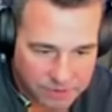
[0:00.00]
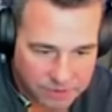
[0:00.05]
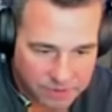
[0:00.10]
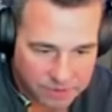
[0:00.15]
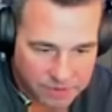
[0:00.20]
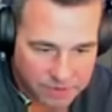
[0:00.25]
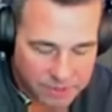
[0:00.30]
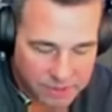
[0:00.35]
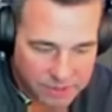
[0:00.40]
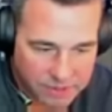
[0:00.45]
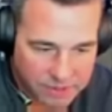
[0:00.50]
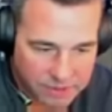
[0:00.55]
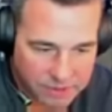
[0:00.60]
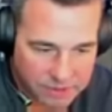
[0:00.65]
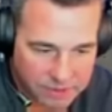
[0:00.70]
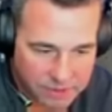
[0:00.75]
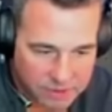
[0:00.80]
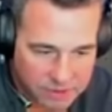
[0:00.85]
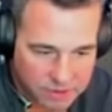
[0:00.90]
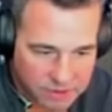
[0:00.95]

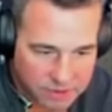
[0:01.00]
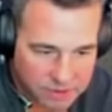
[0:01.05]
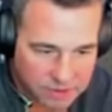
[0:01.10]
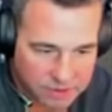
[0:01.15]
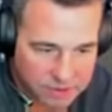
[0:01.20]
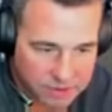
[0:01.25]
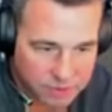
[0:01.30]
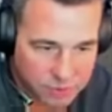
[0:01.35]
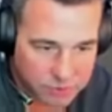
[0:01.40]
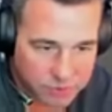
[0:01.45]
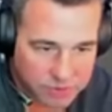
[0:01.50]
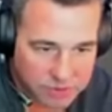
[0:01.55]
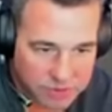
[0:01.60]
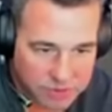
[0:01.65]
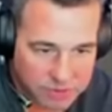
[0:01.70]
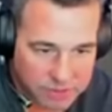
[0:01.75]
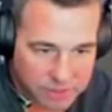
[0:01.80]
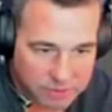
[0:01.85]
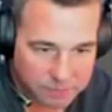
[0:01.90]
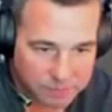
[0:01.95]
that this was the
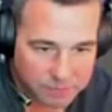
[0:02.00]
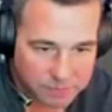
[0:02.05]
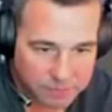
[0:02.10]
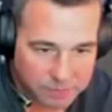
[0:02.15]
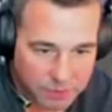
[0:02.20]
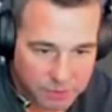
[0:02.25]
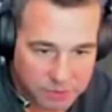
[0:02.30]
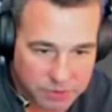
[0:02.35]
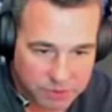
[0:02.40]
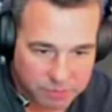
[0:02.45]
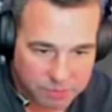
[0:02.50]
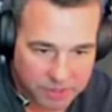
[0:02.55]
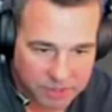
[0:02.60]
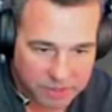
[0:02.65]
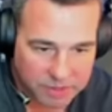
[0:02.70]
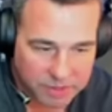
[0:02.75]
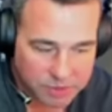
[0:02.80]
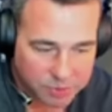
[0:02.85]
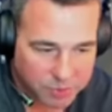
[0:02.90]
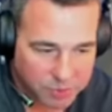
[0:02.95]
same person making
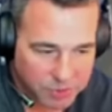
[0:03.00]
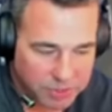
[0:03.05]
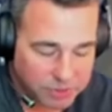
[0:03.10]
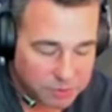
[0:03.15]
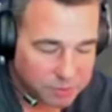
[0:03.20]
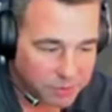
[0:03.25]
these planes,